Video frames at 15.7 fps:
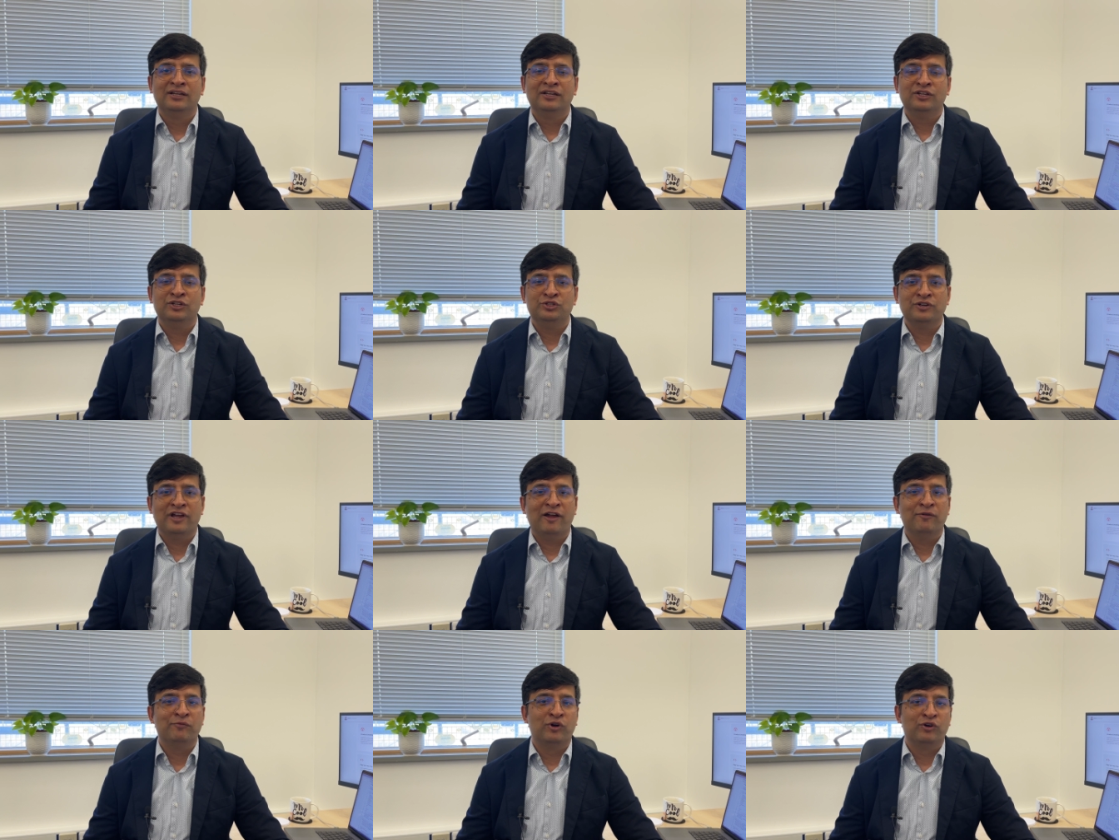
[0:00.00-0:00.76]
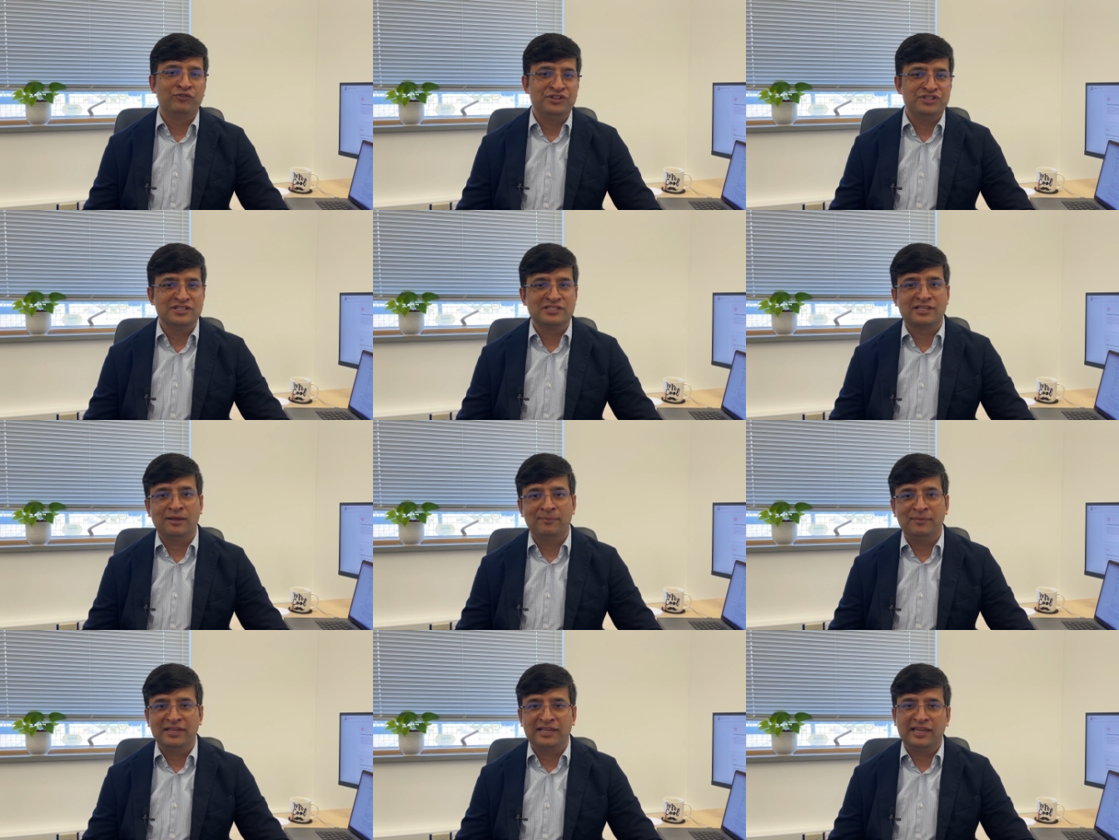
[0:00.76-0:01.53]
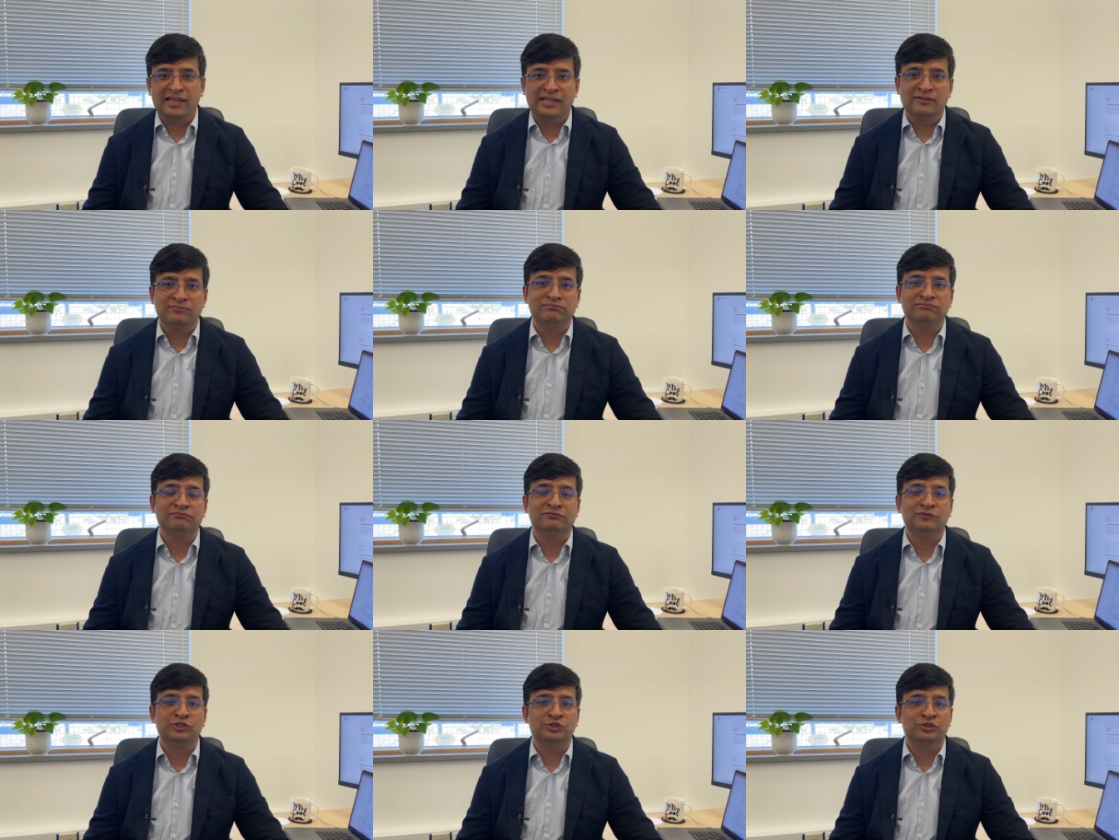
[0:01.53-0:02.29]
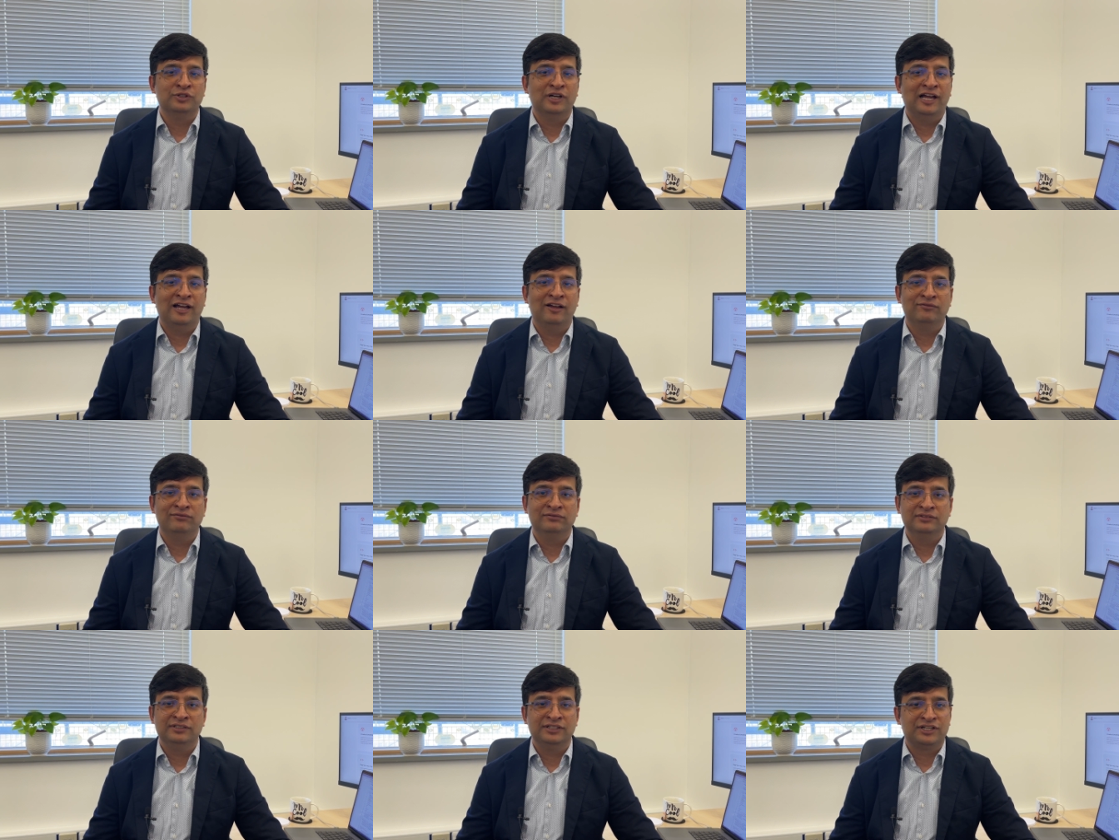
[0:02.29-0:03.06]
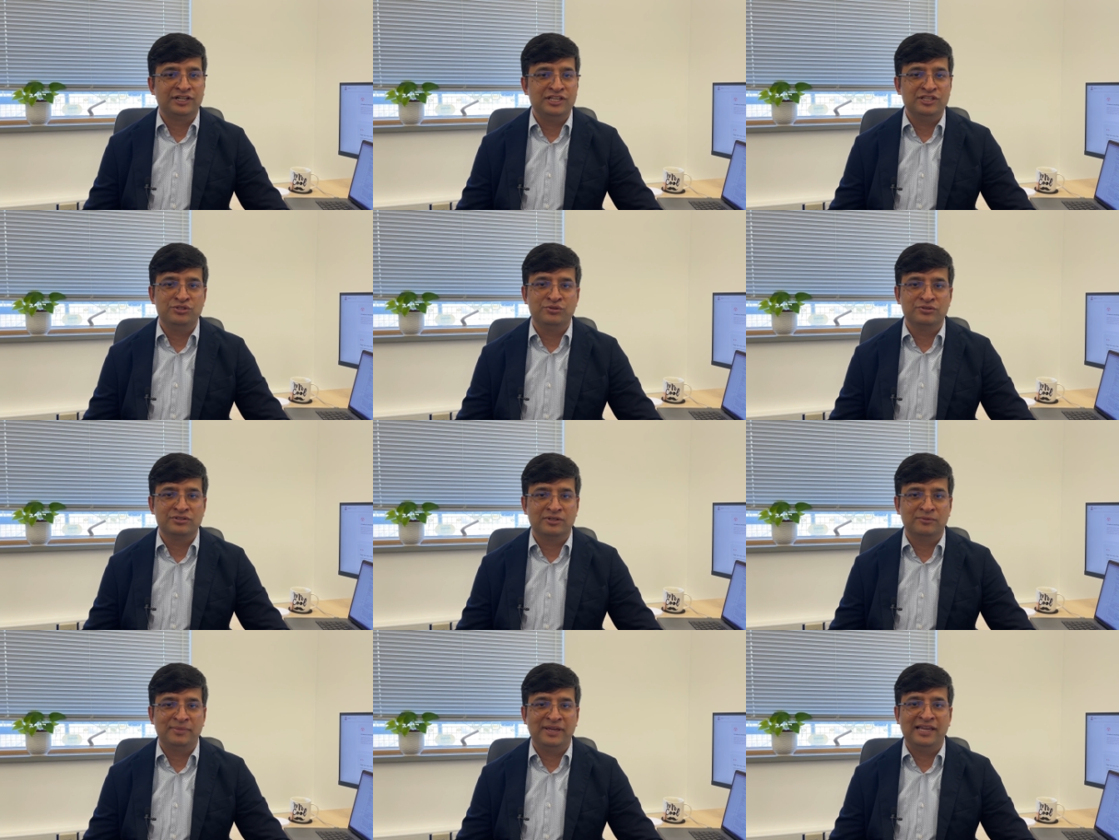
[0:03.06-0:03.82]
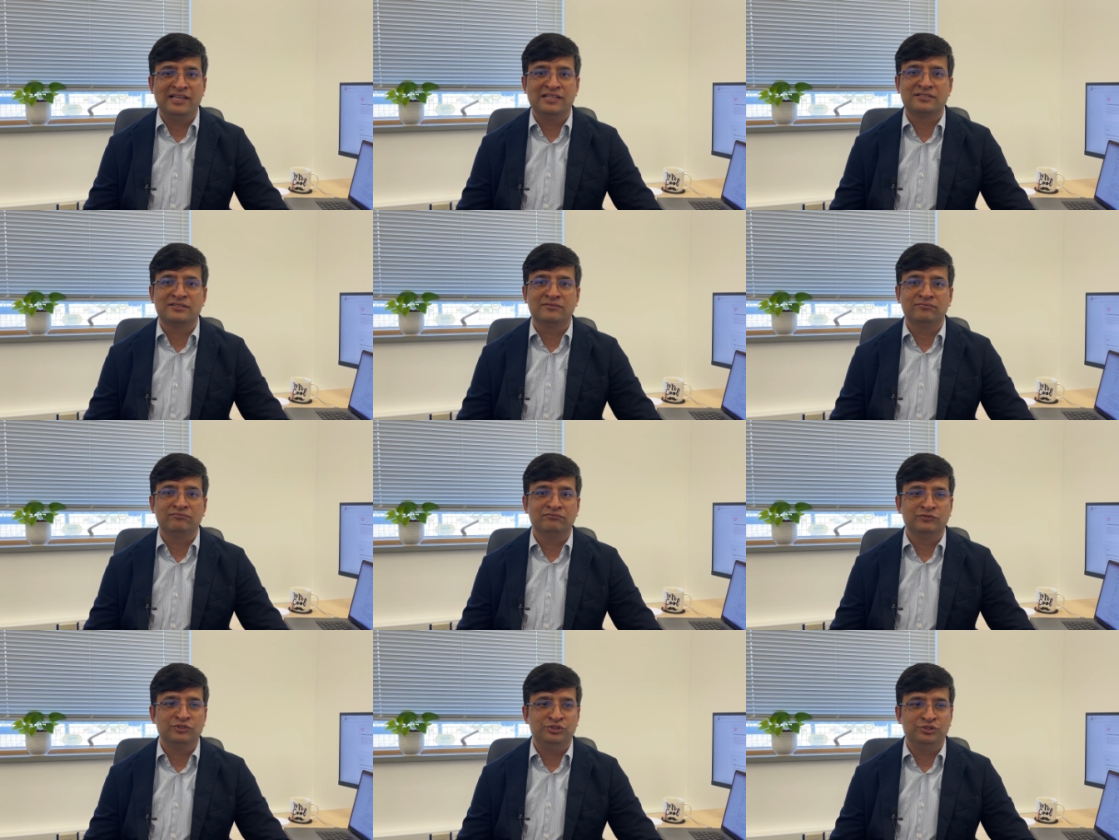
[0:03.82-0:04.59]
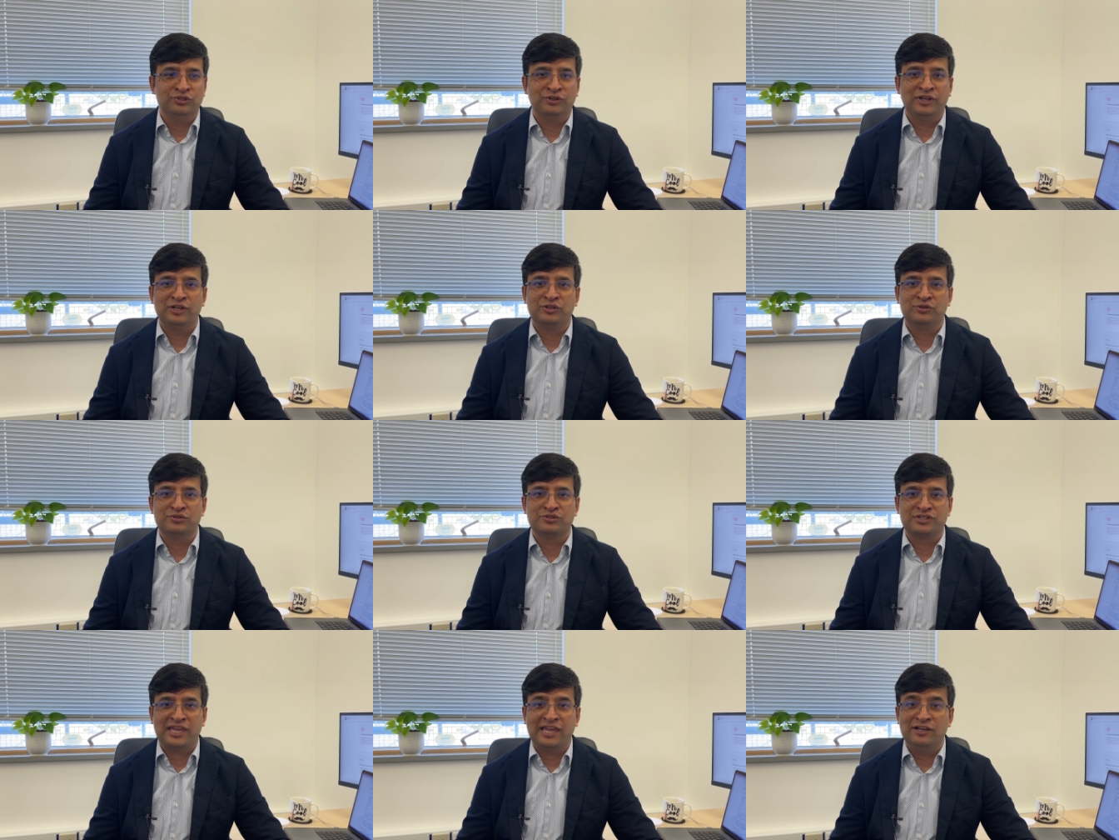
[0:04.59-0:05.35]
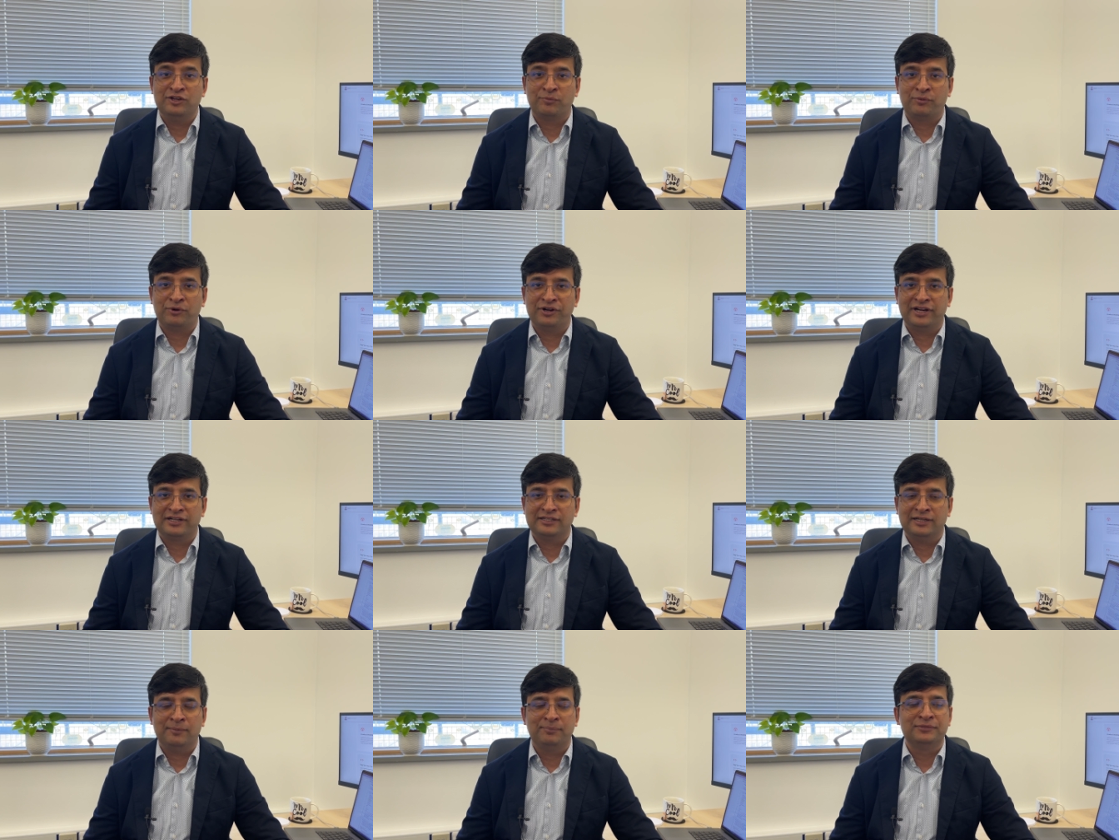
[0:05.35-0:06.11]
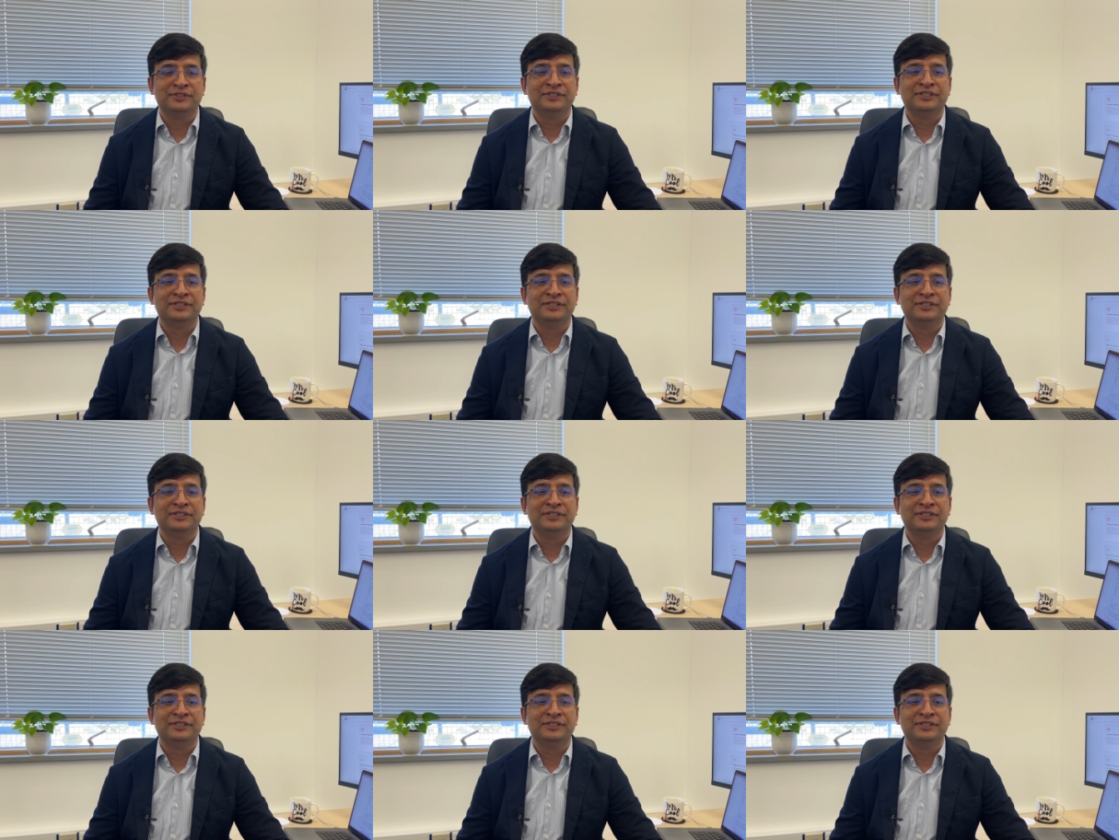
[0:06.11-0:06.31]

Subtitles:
you have more features coming in, you have increased user base, you're going to scale your product up